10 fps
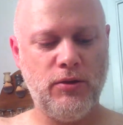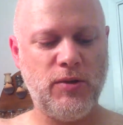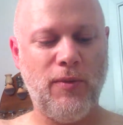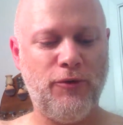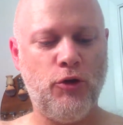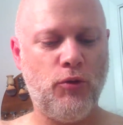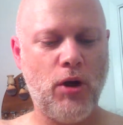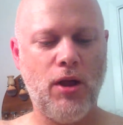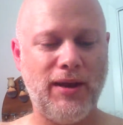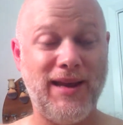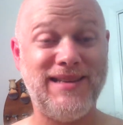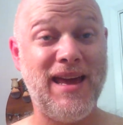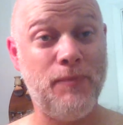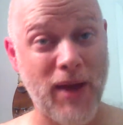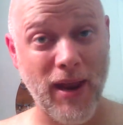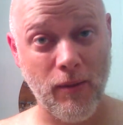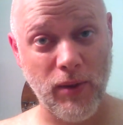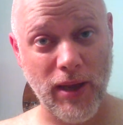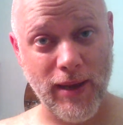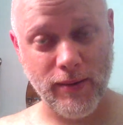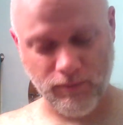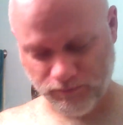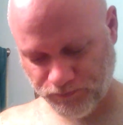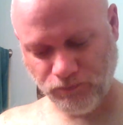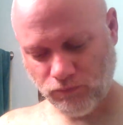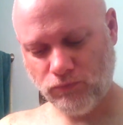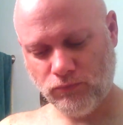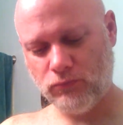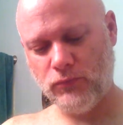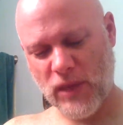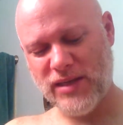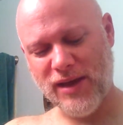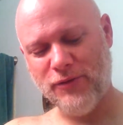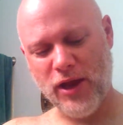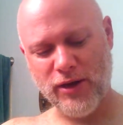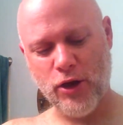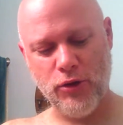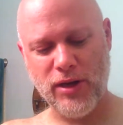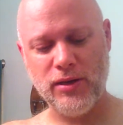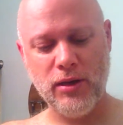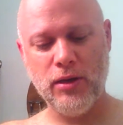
some of you call it a Ted Pella blade, a Teflon coated